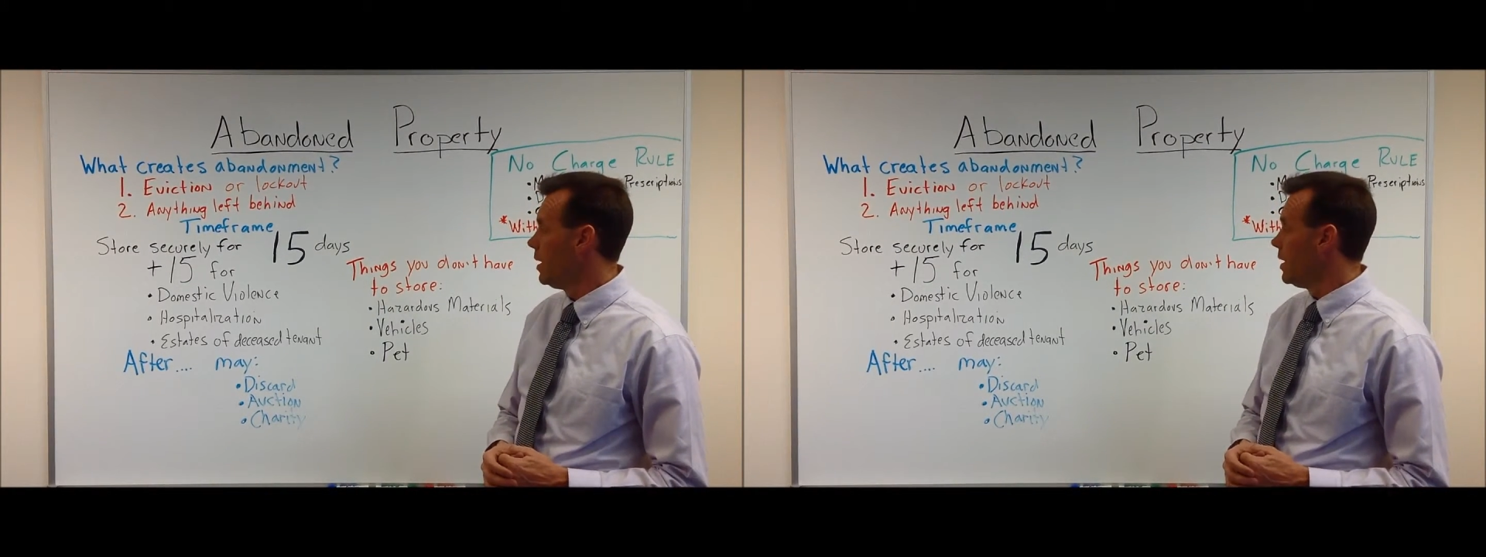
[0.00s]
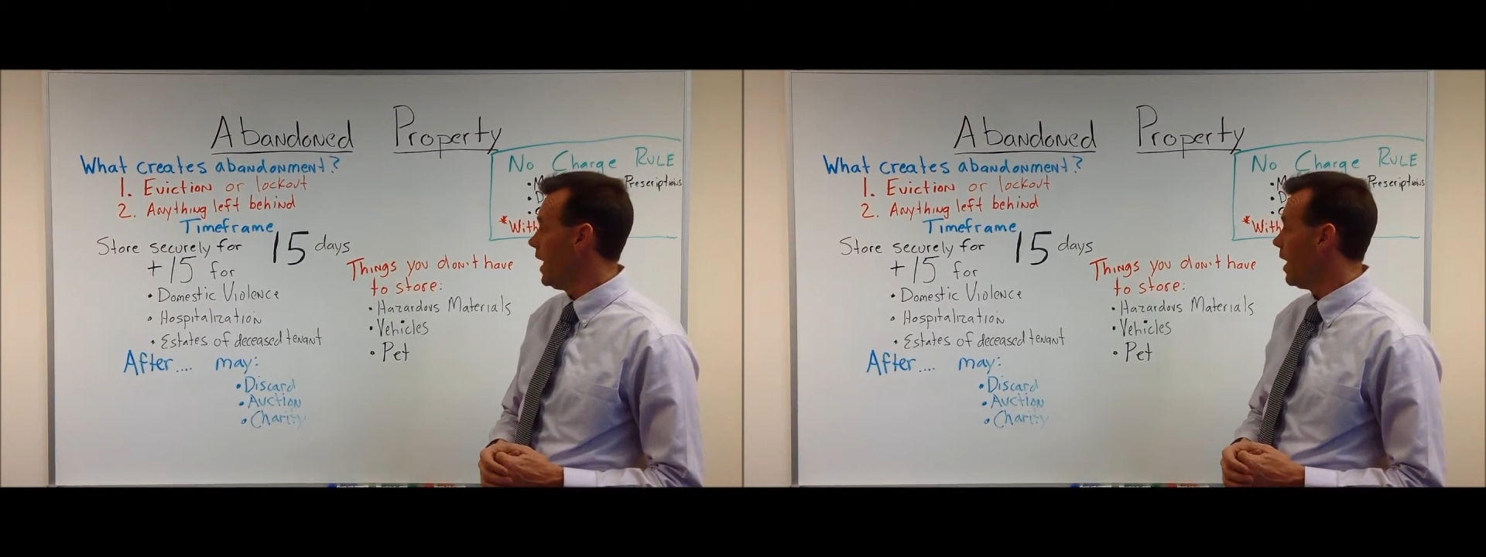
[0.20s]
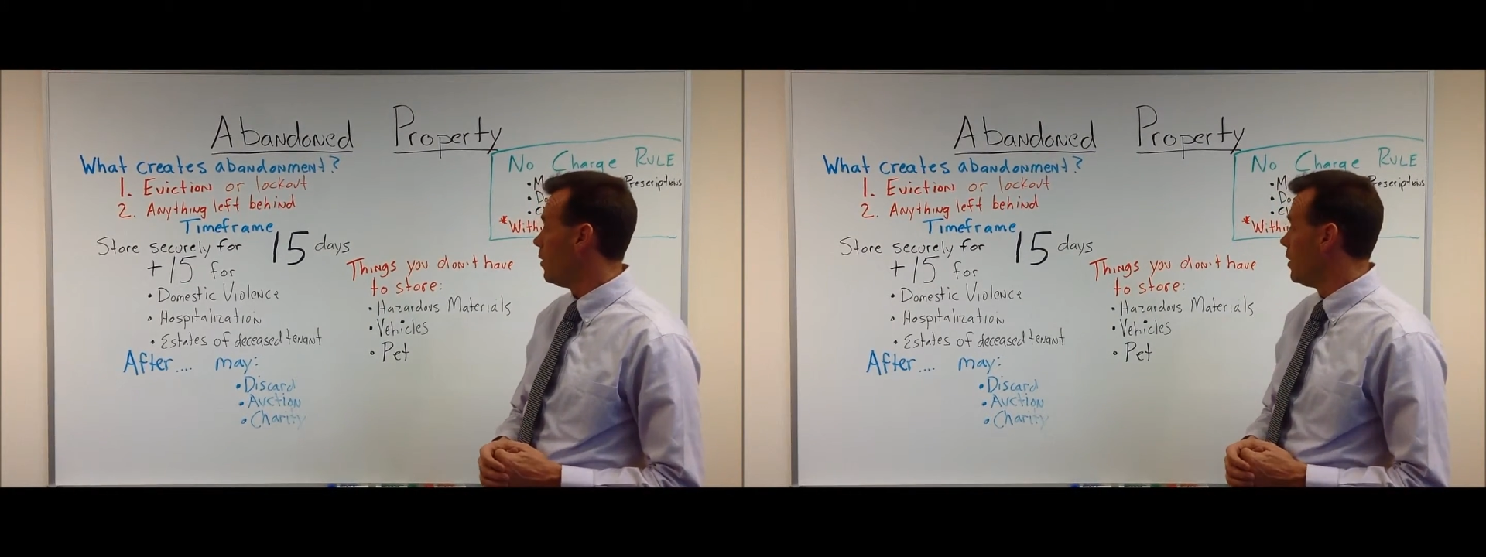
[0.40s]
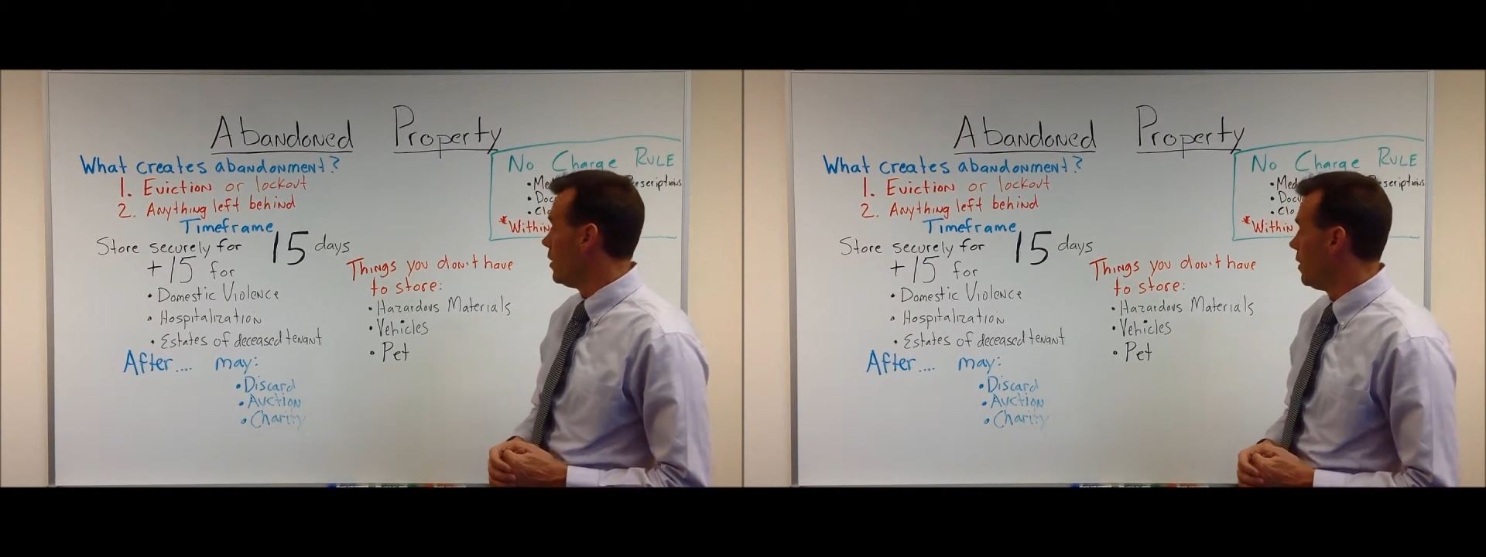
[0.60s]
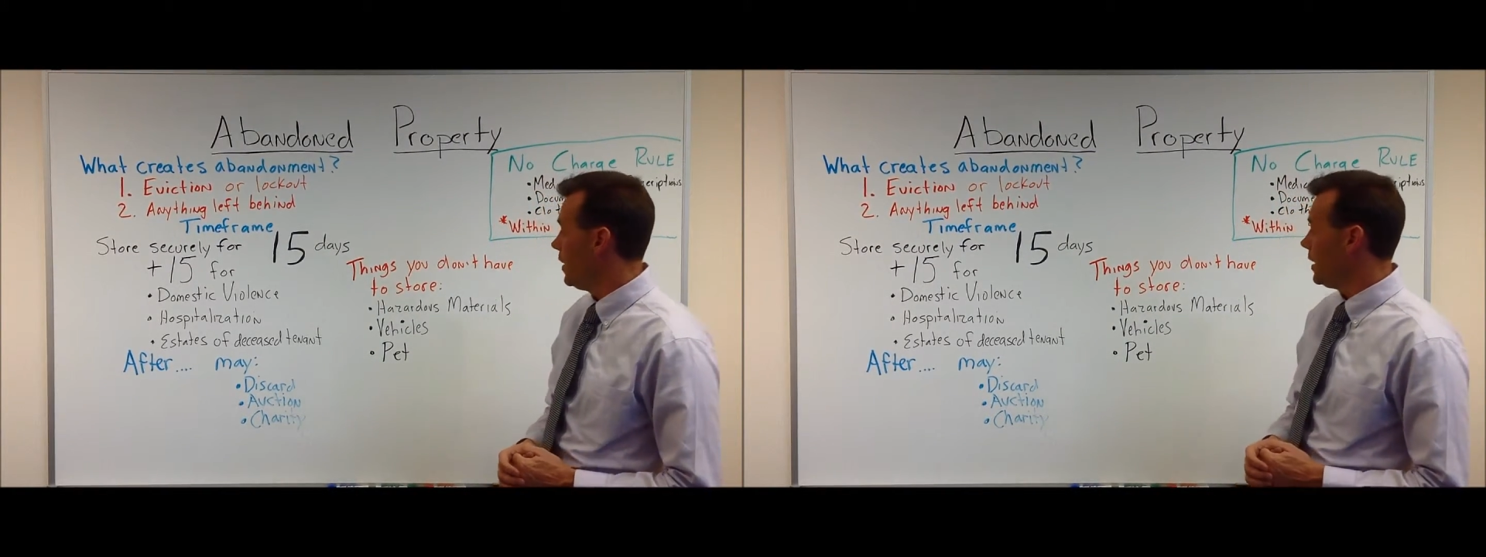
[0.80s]
Now,
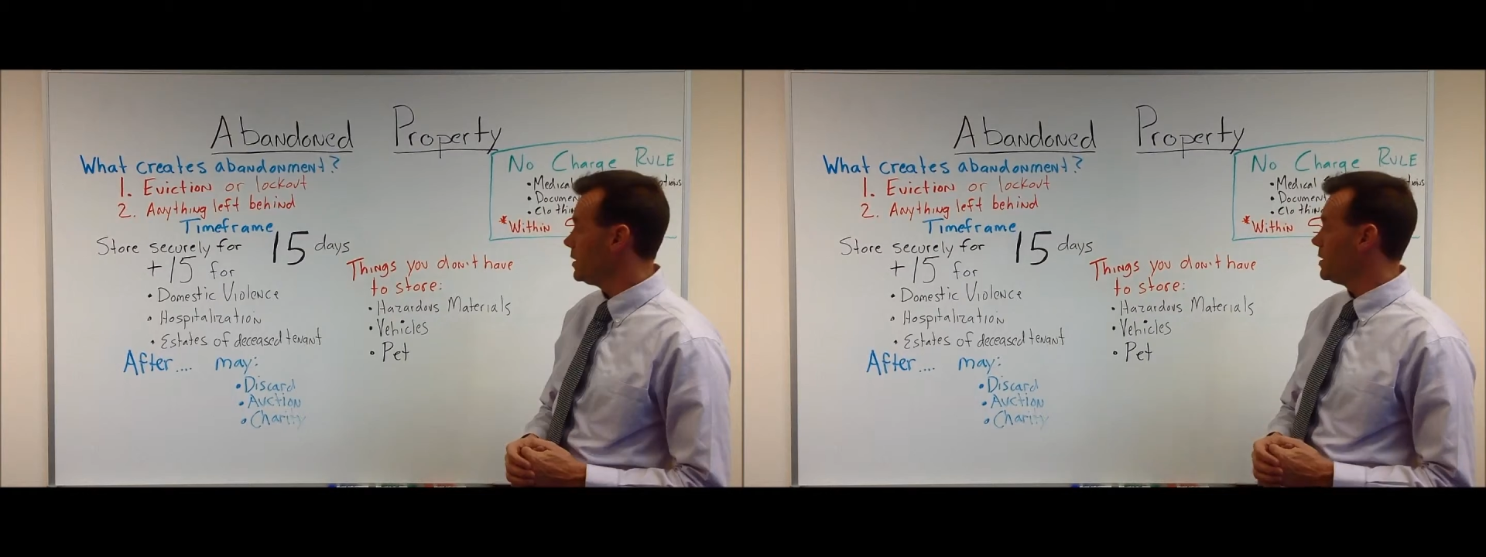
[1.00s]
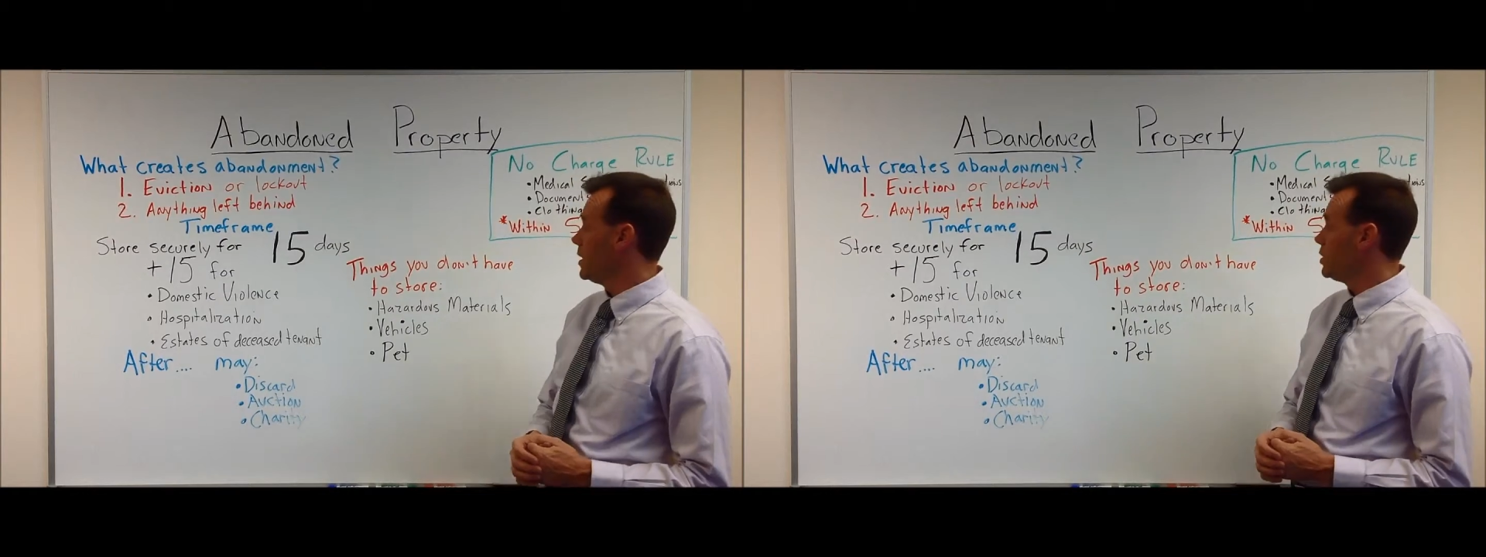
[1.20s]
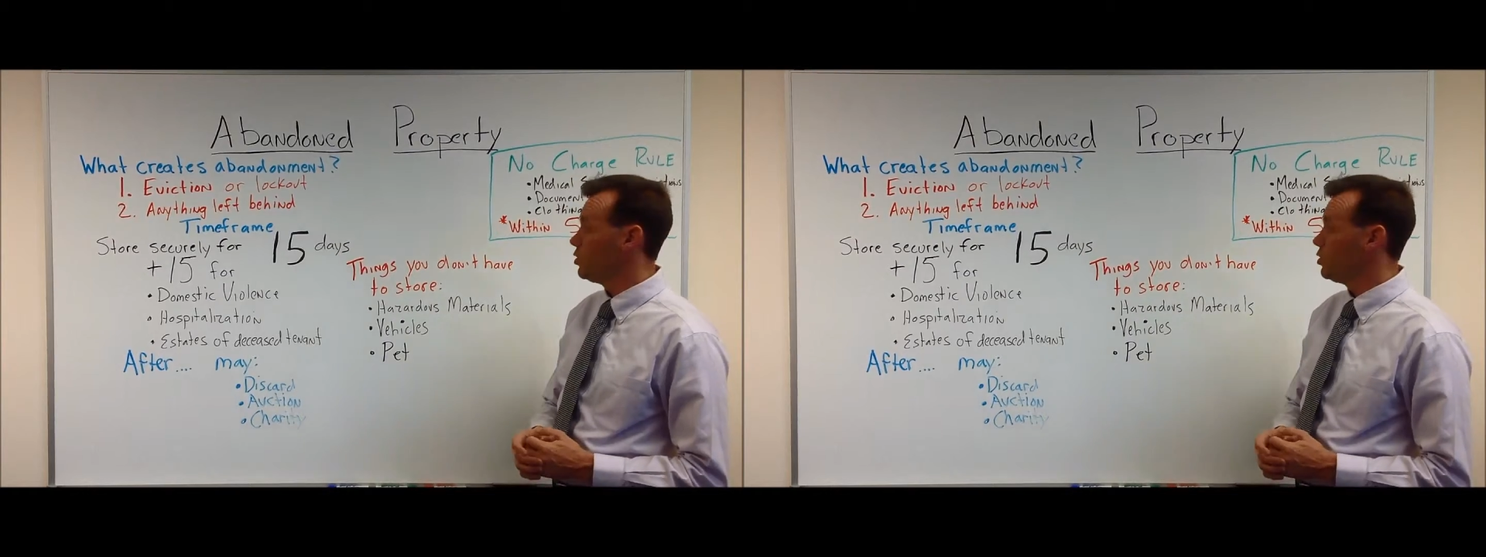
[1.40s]
things that